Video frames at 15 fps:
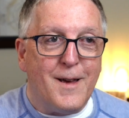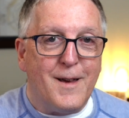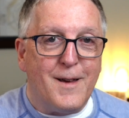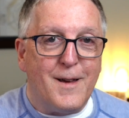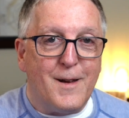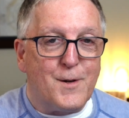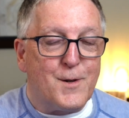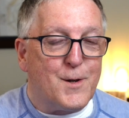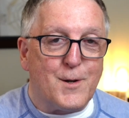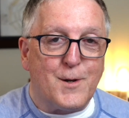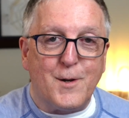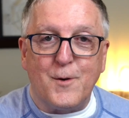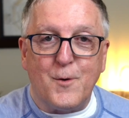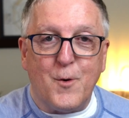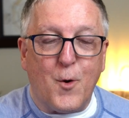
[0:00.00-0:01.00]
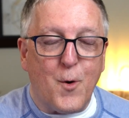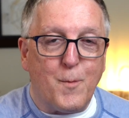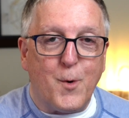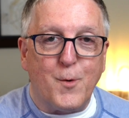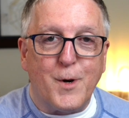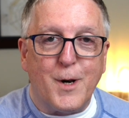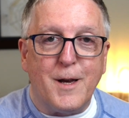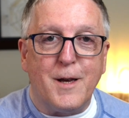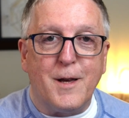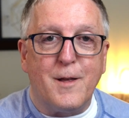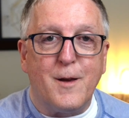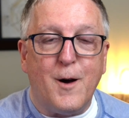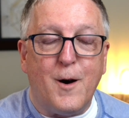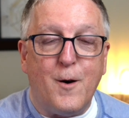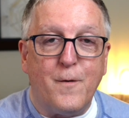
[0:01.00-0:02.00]
It's just a normal day in the
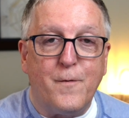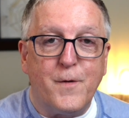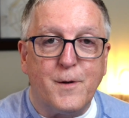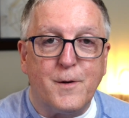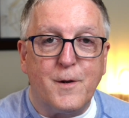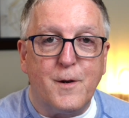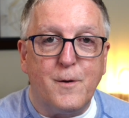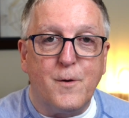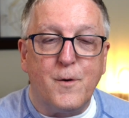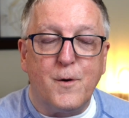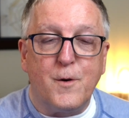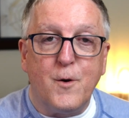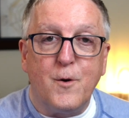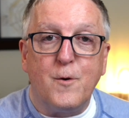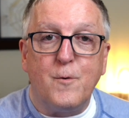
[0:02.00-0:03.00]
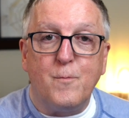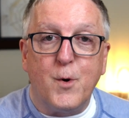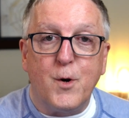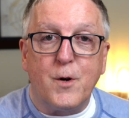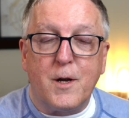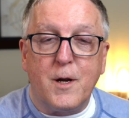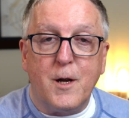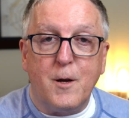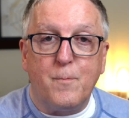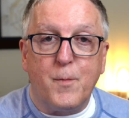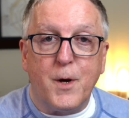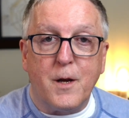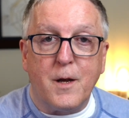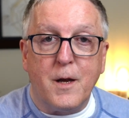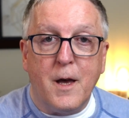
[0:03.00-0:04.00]
office and you're doing
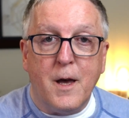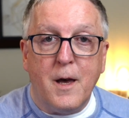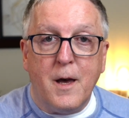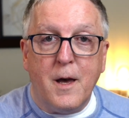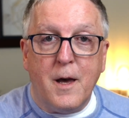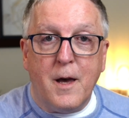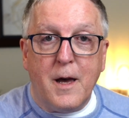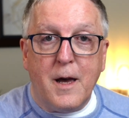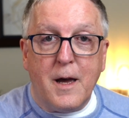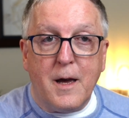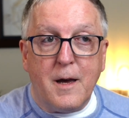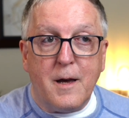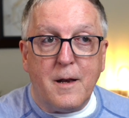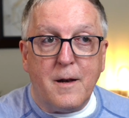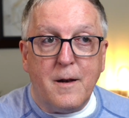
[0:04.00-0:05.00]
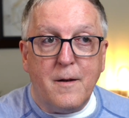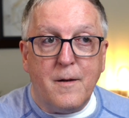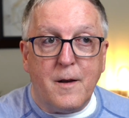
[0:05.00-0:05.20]
bookkeeping. And